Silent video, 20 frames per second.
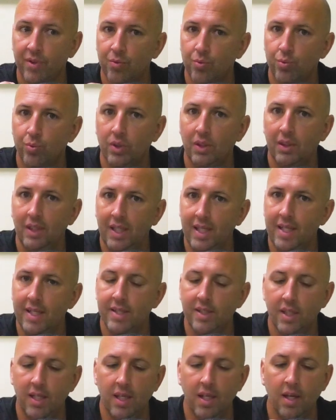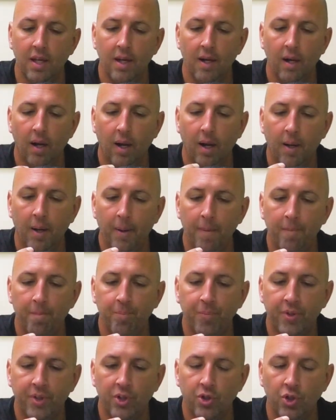really easy
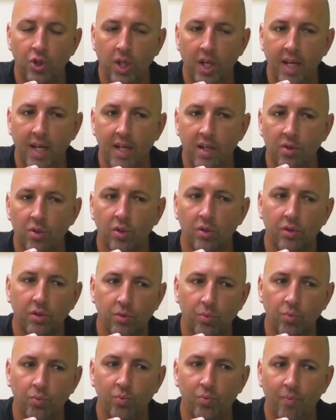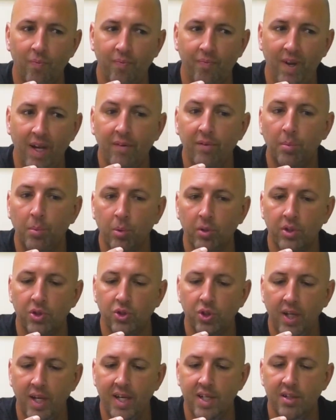to change, or it's favorable to
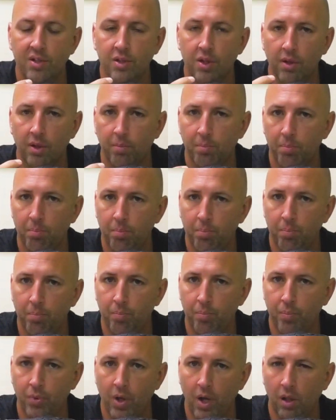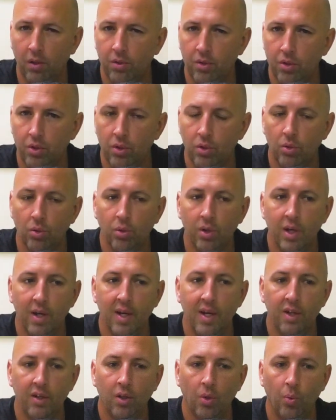change the color hue
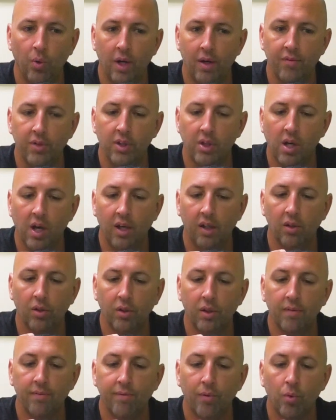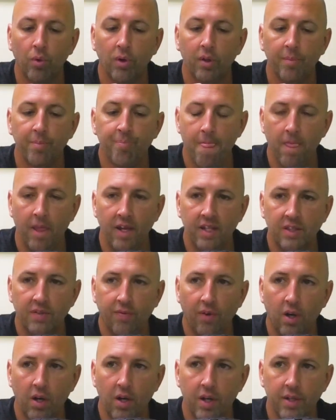to whatever you're kind of looking for. As
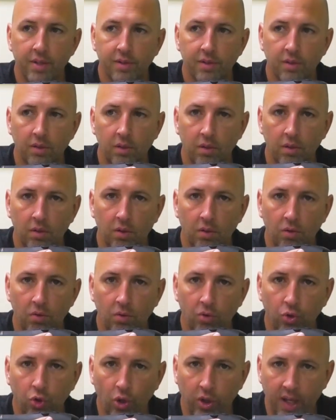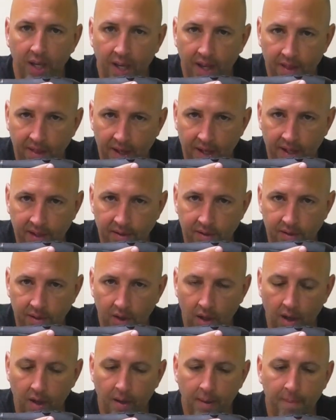far as looking at things,
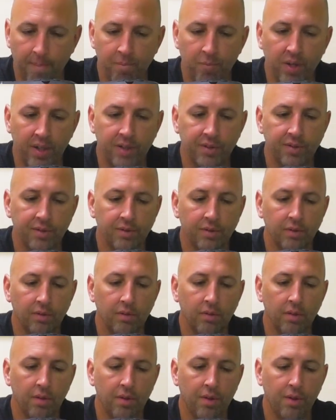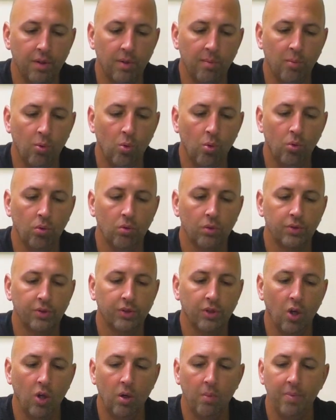this thermal
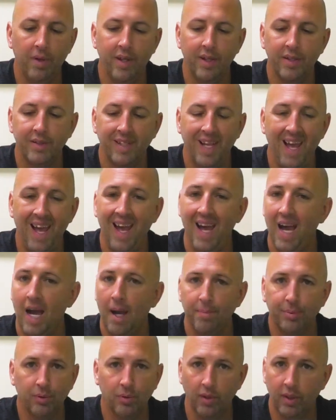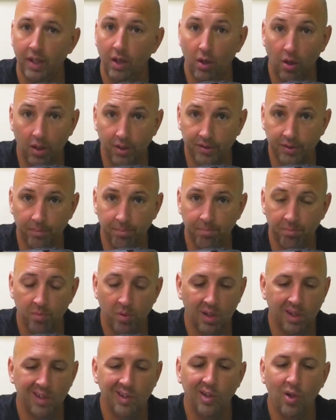scope is absolutely awesome,
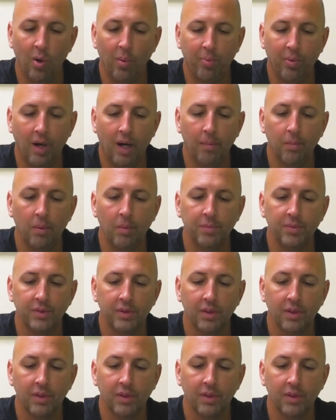no problem.